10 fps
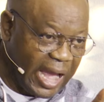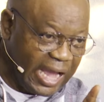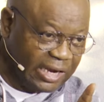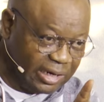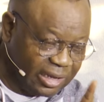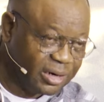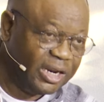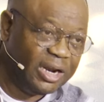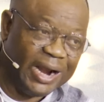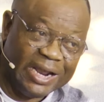I
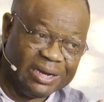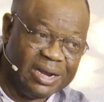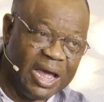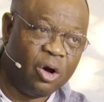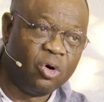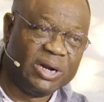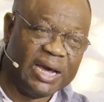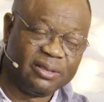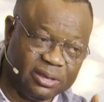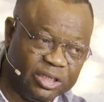decree right now
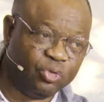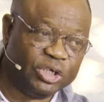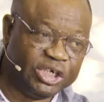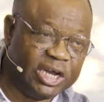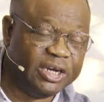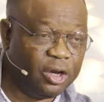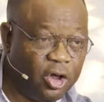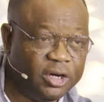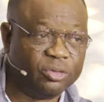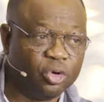that situation, the
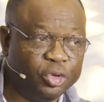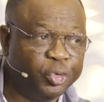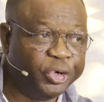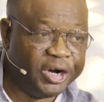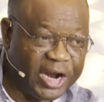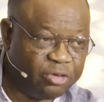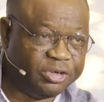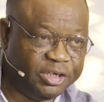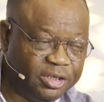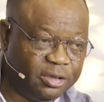Lord is going to
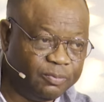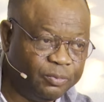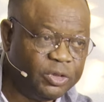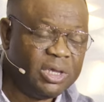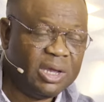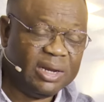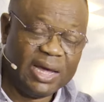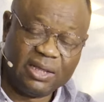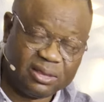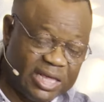reroute it.
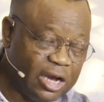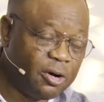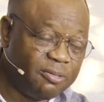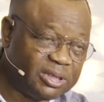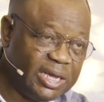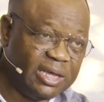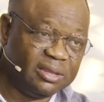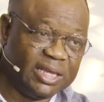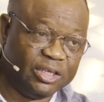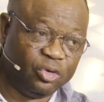That
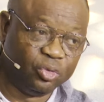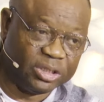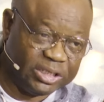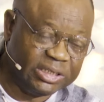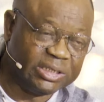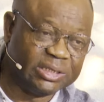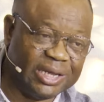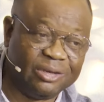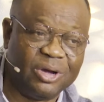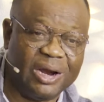circumstance that you think
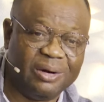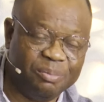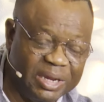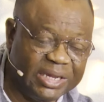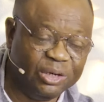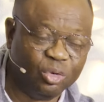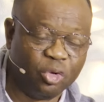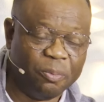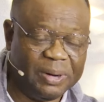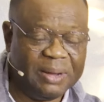that you are making you
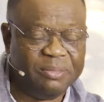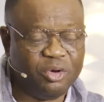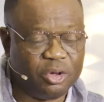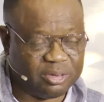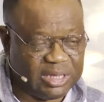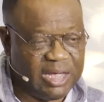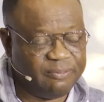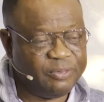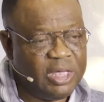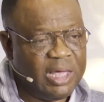to blame
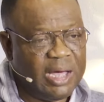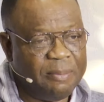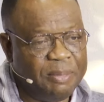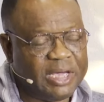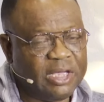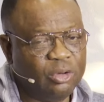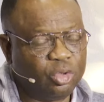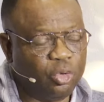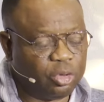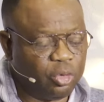yourself and making you
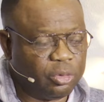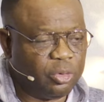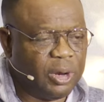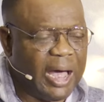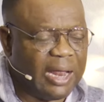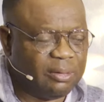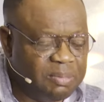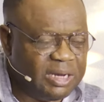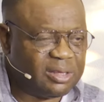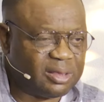to, to, to
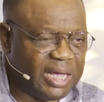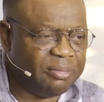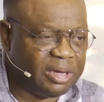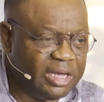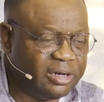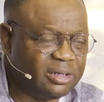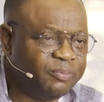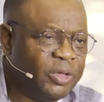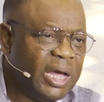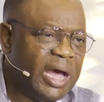admit self-guilt
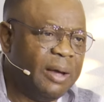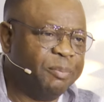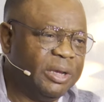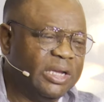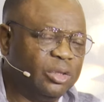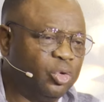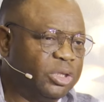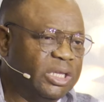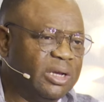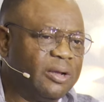and begin to
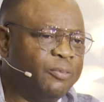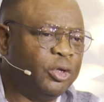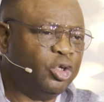think